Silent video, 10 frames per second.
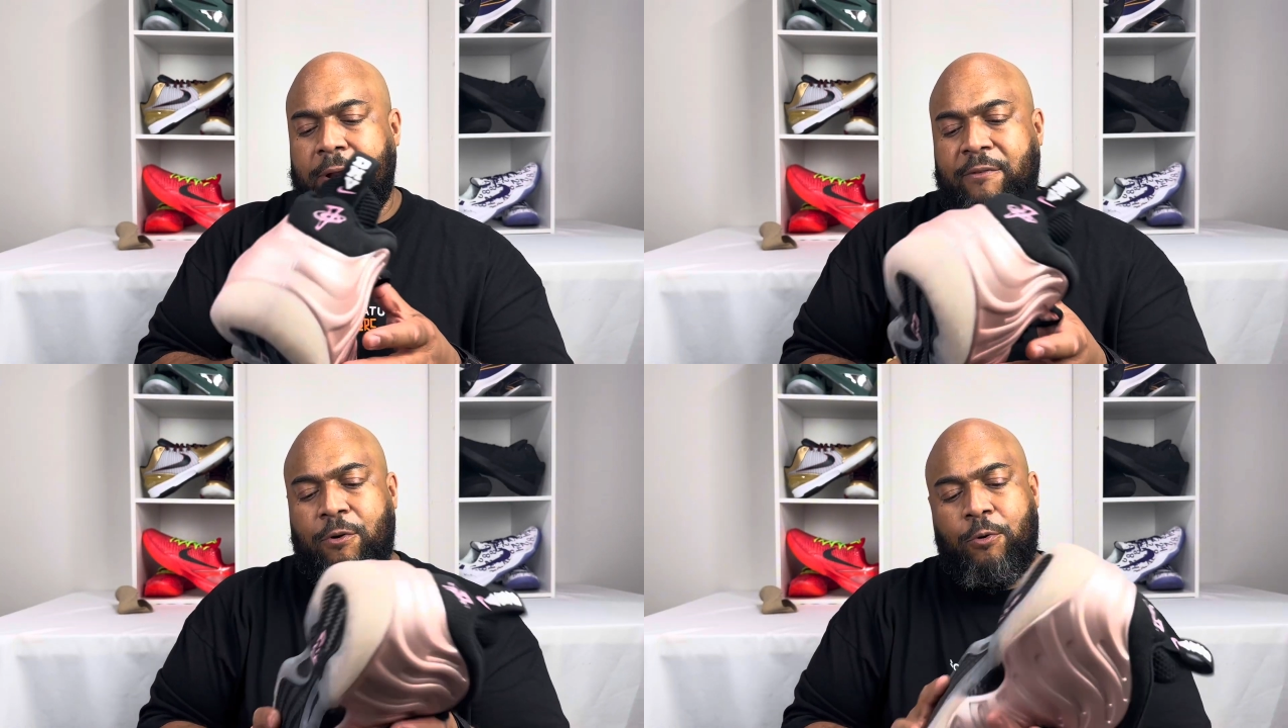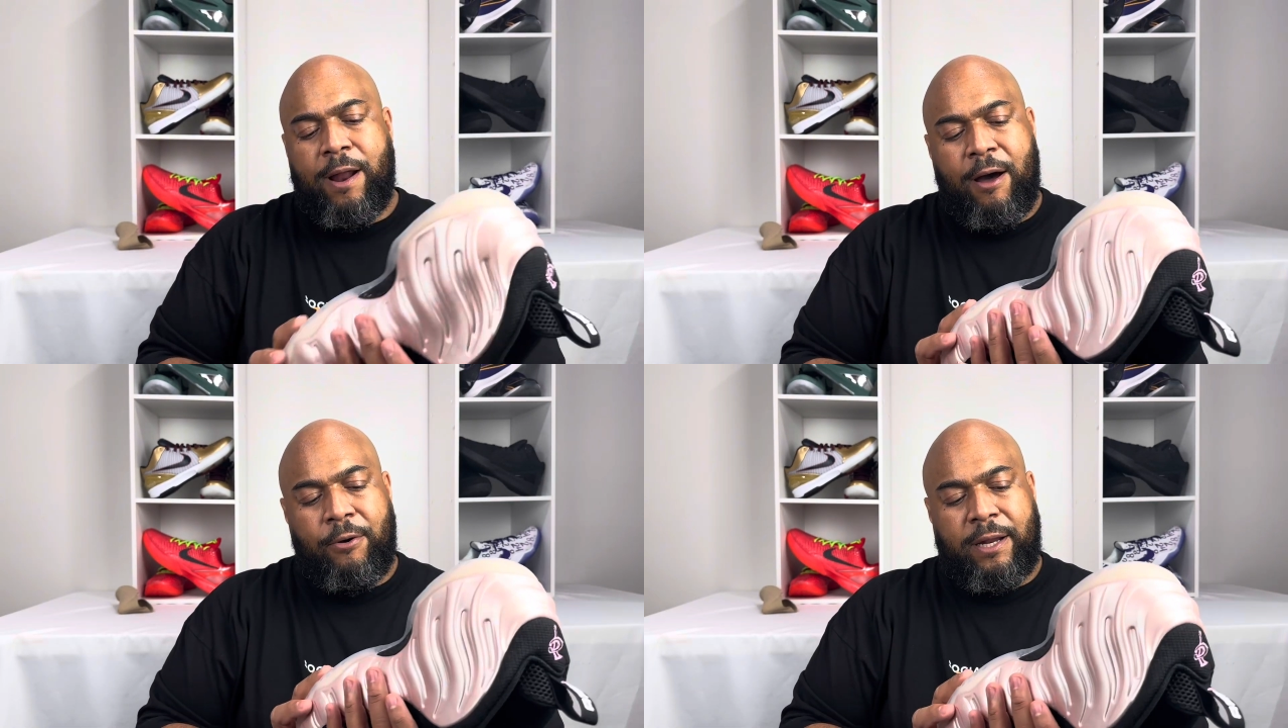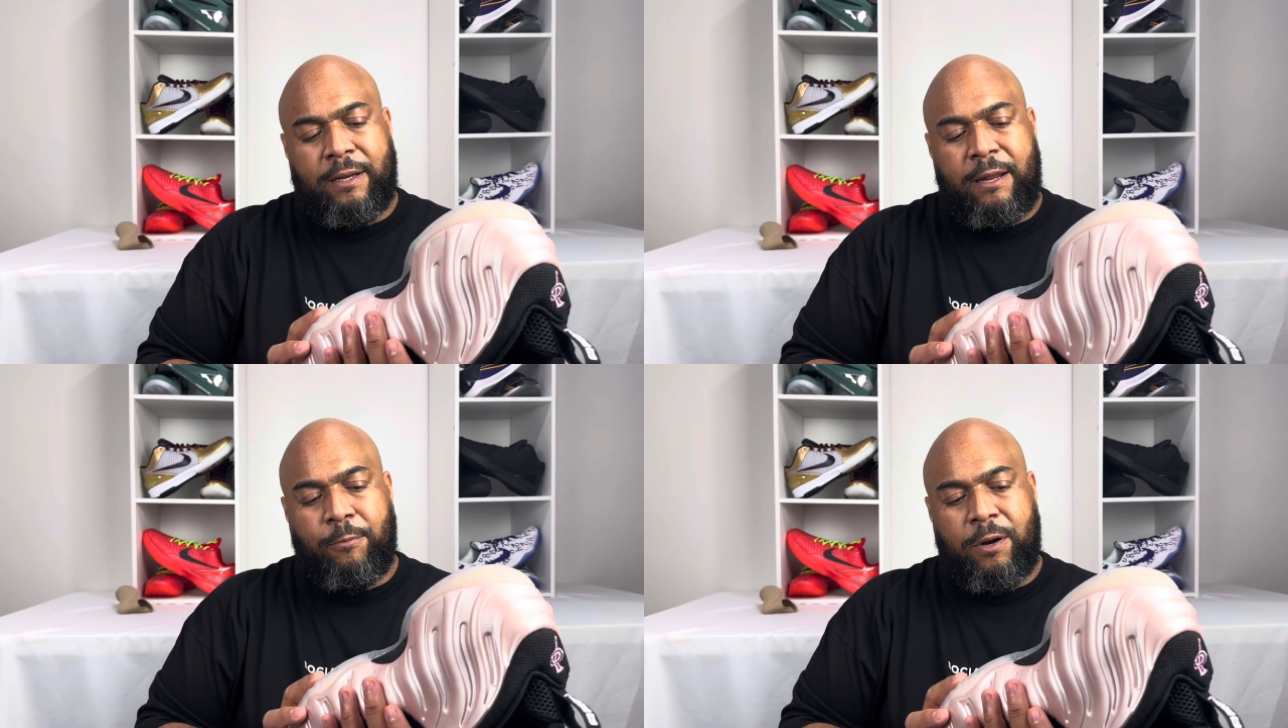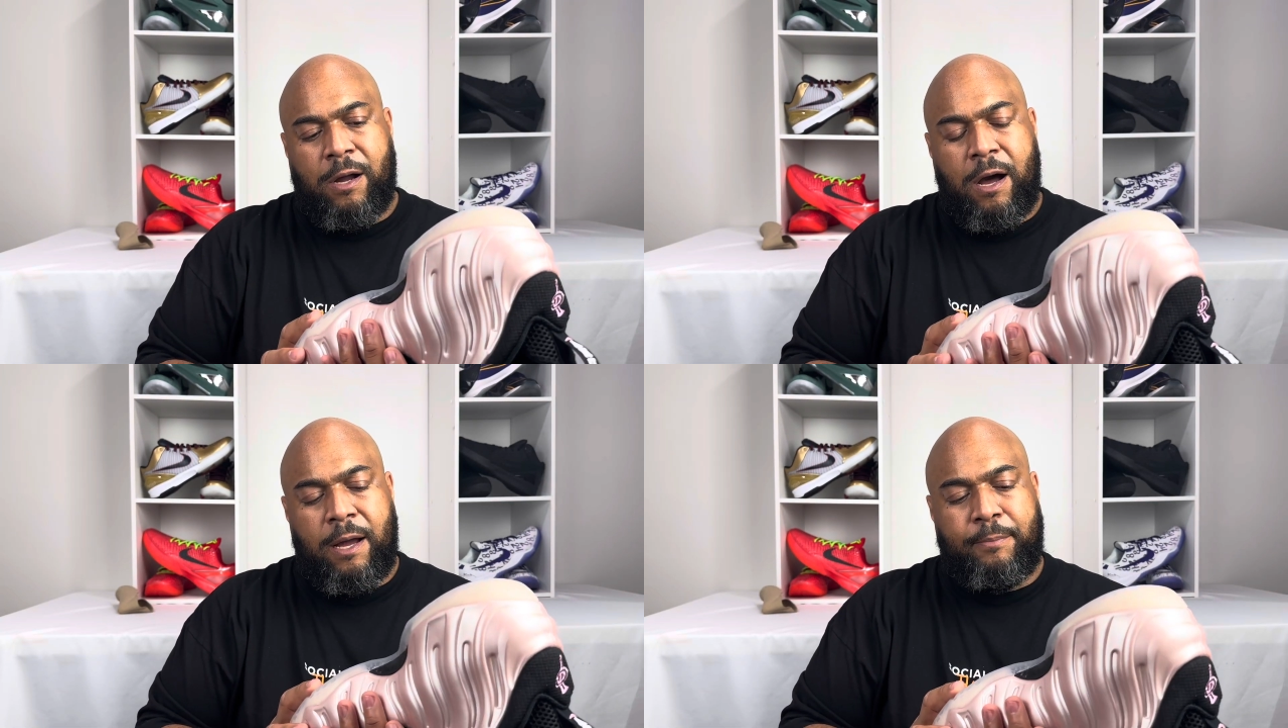they rolled out and were
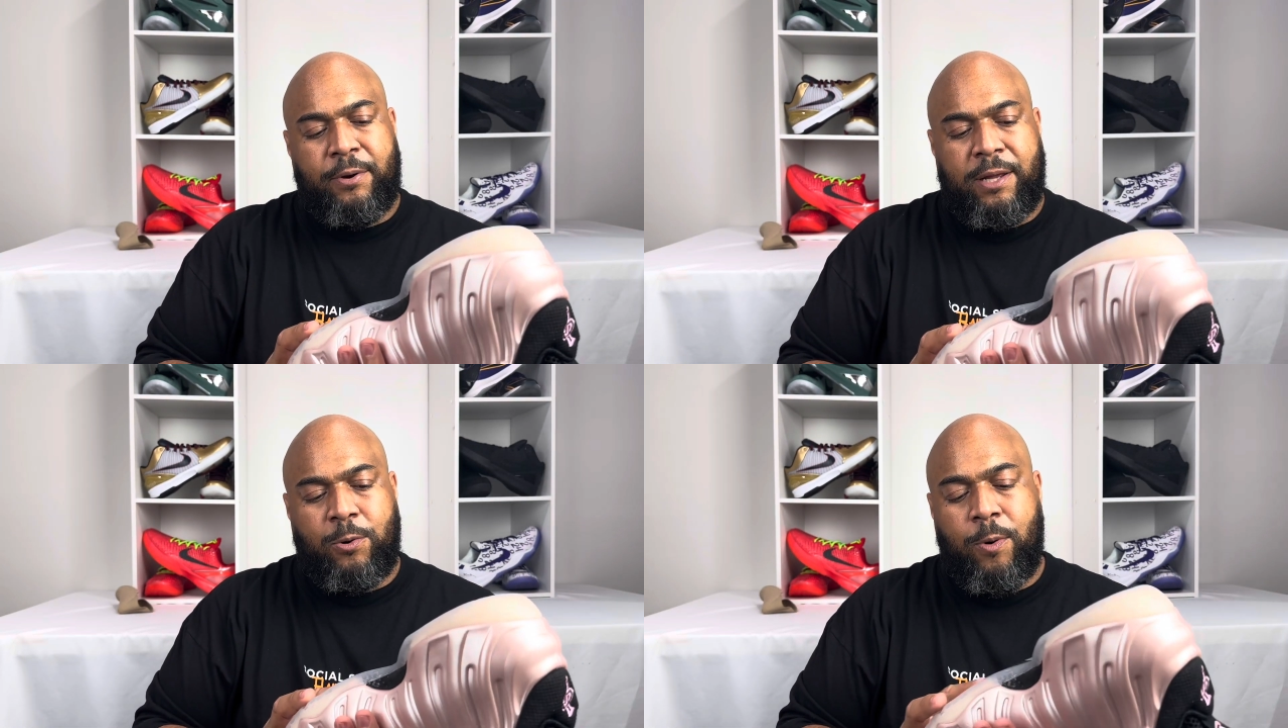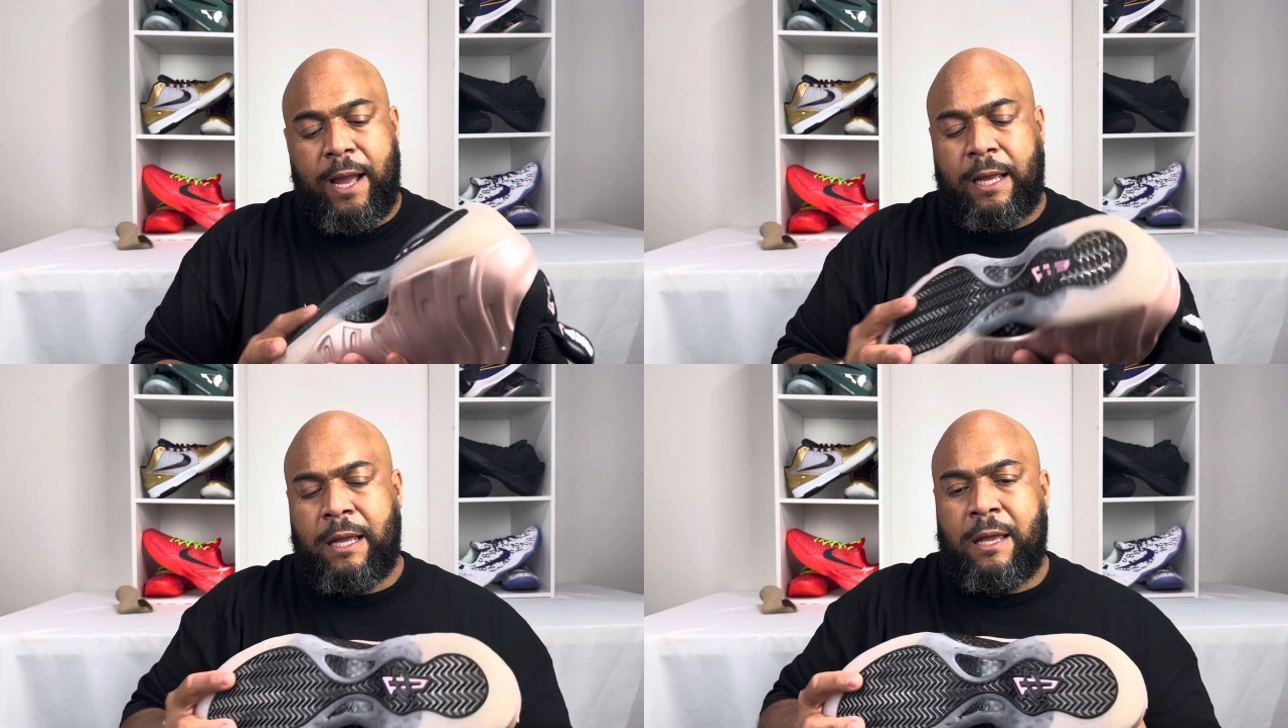gone pretty quick.